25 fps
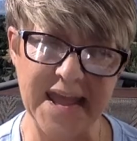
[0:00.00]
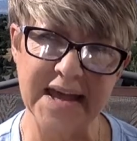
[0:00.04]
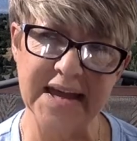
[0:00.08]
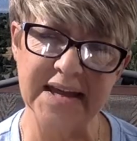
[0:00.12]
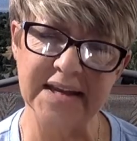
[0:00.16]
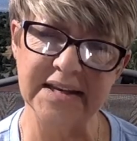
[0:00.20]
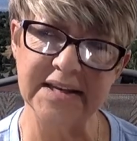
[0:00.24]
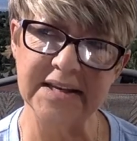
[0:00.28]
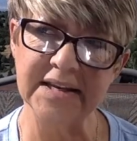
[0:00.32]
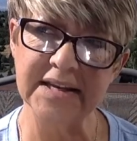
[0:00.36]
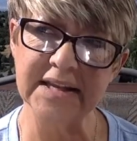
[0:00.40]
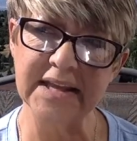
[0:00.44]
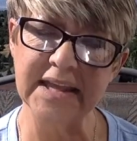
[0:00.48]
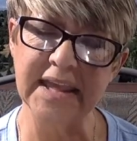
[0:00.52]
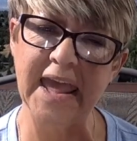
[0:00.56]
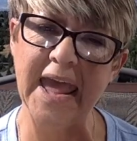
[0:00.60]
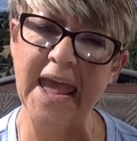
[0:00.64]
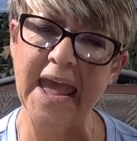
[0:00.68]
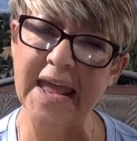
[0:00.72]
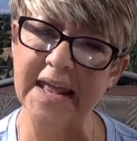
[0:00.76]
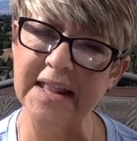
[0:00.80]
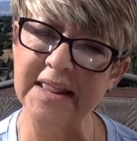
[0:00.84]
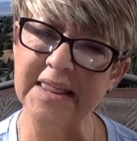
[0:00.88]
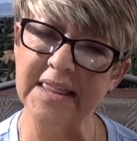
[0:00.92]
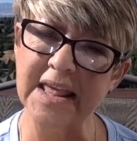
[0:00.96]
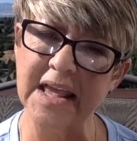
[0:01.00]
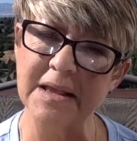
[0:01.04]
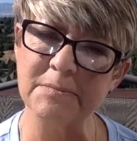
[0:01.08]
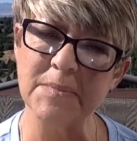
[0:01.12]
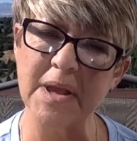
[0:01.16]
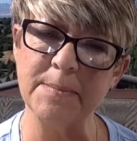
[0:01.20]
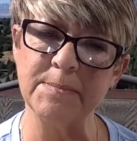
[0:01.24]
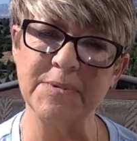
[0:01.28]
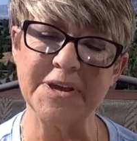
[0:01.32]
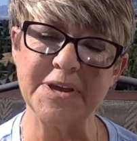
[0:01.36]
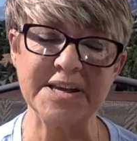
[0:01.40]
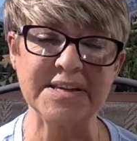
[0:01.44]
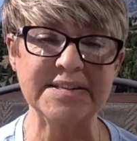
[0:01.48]
and can they
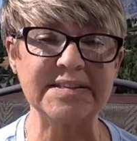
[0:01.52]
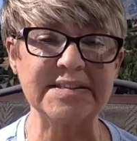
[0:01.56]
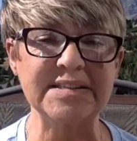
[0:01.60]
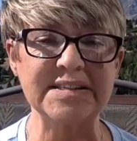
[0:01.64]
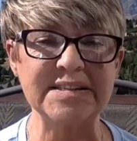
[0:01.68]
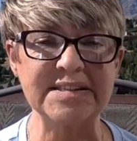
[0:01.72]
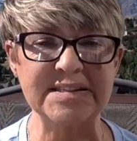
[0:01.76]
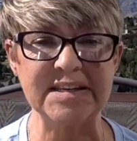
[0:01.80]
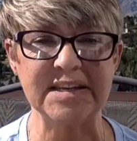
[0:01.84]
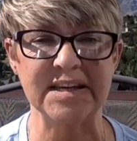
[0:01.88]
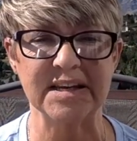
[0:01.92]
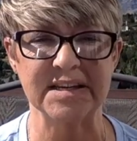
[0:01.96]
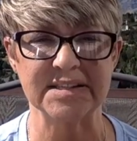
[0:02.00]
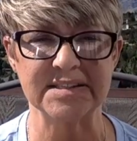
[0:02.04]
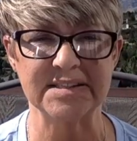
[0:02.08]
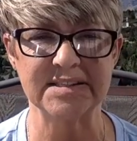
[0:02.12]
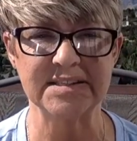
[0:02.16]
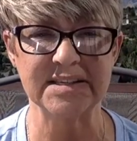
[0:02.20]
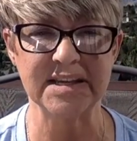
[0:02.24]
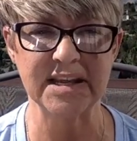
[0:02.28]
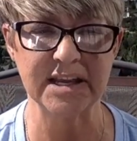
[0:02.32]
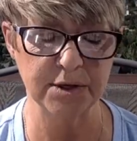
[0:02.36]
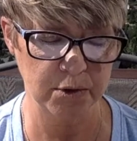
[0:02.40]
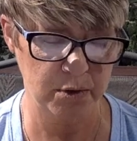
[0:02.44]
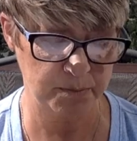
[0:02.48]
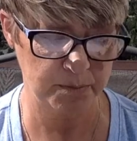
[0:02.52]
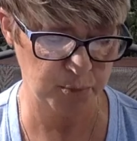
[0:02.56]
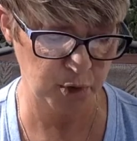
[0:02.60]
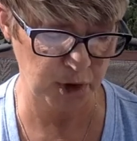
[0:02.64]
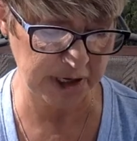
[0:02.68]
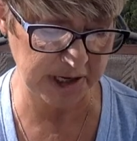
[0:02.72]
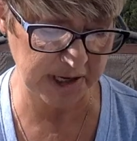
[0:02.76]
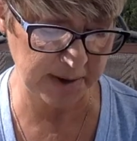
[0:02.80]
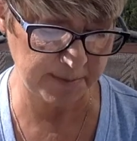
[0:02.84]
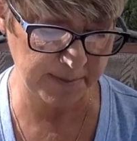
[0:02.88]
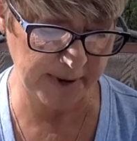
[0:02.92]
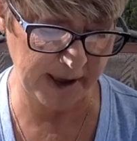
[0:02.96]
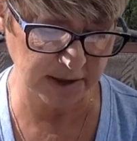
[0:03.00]
maybe assist us in
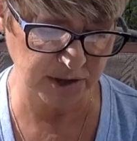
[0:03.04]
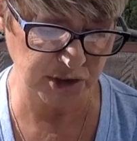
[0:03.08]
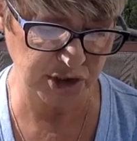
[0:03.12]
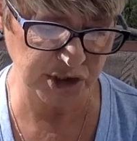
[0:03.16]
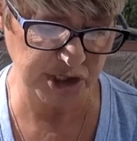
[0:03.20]
bringing about